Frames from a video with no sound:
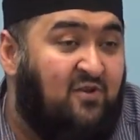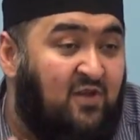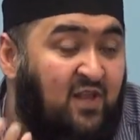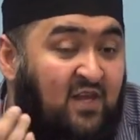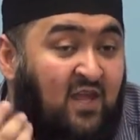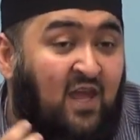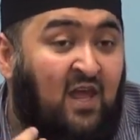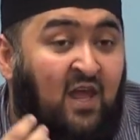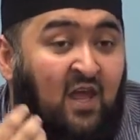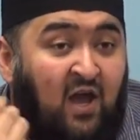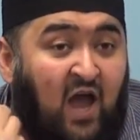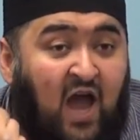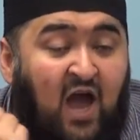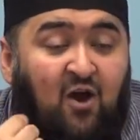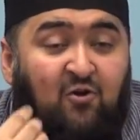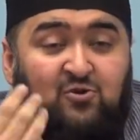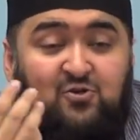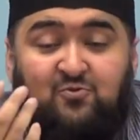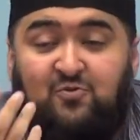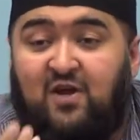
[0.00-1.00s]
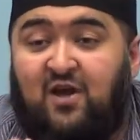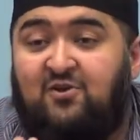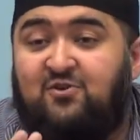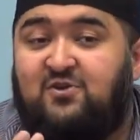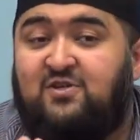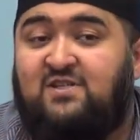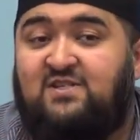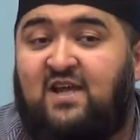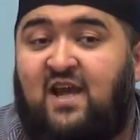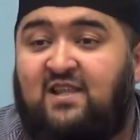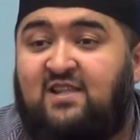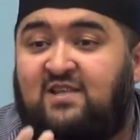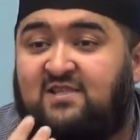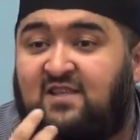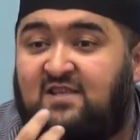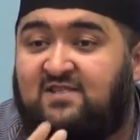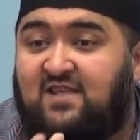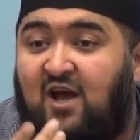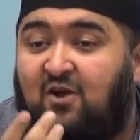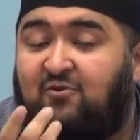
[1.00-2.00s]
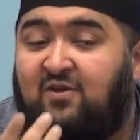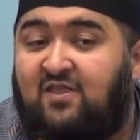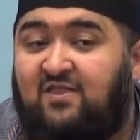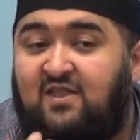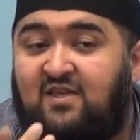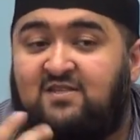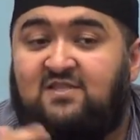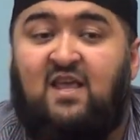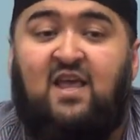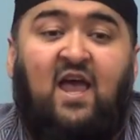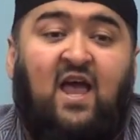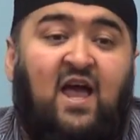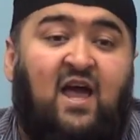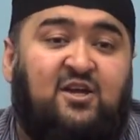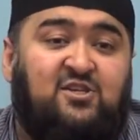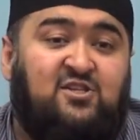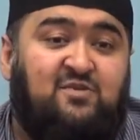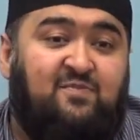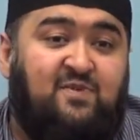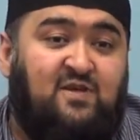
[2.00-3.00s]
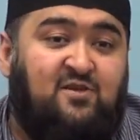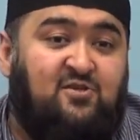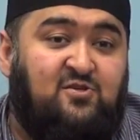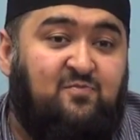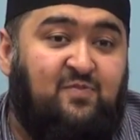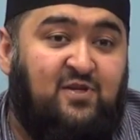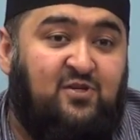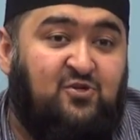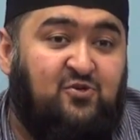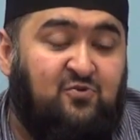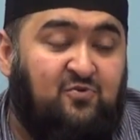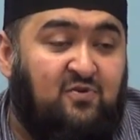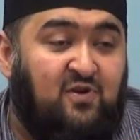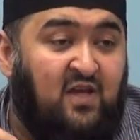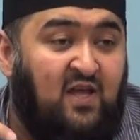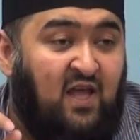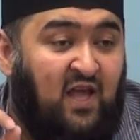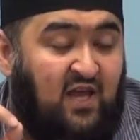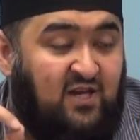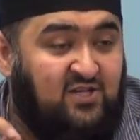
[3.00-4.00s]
They're like, how do we understand these things? How can this actually be true?